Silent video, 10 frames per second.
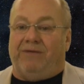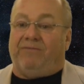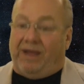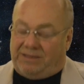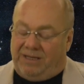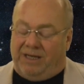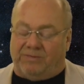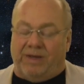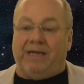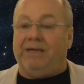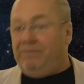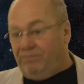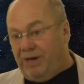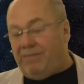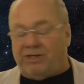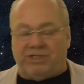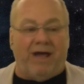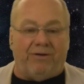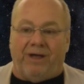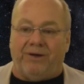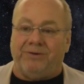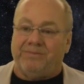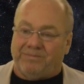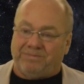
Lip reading: In fact, as we pretty much now know,